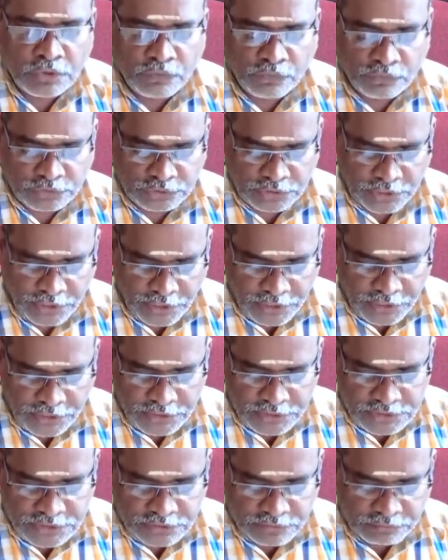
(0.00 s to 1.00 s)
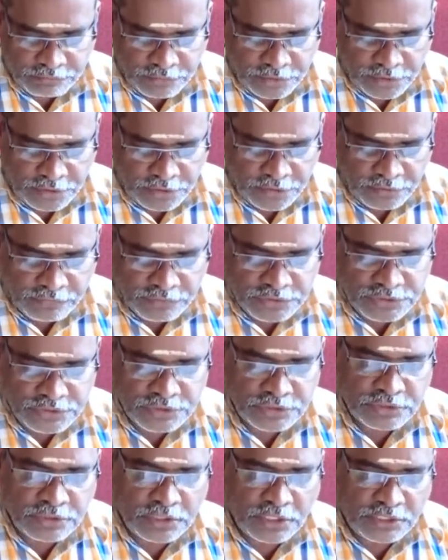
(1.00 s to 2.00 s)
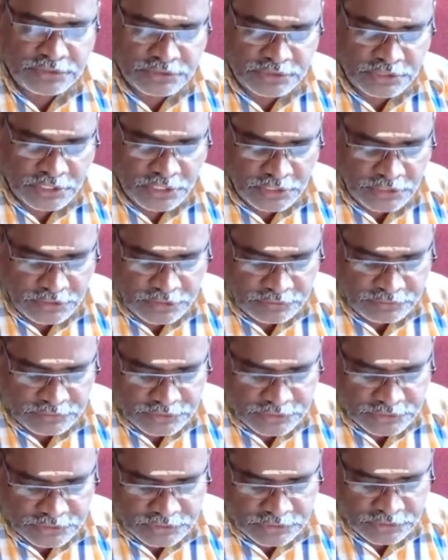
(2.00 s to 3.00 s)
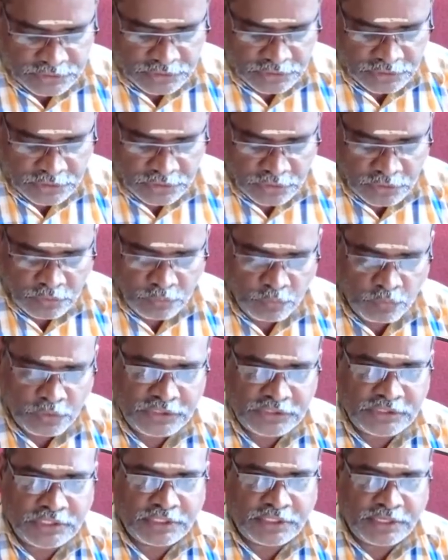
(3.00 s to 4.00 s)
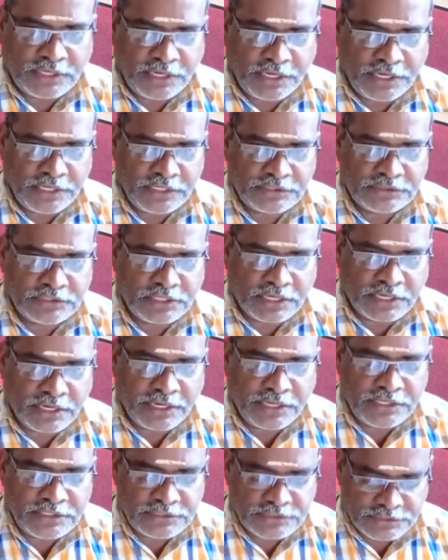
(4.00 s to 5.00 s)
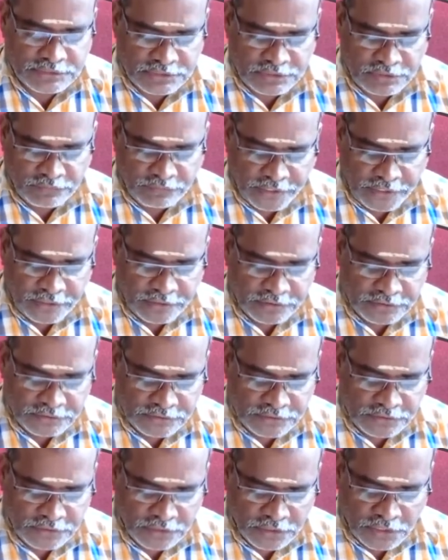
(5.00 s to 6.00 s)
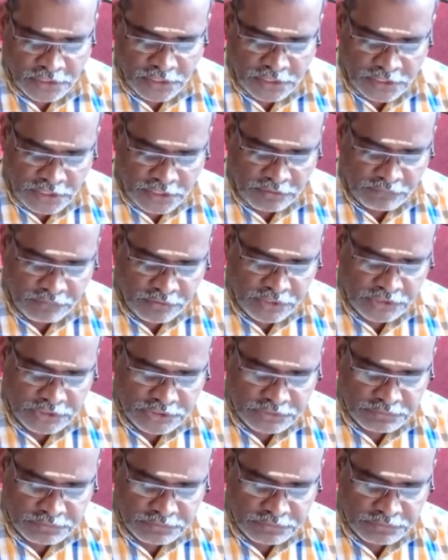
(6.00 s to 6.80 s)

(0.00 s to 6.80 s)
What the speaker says: for the range, mean deviation, and standard deviation. What is that range? The range is defined as the difference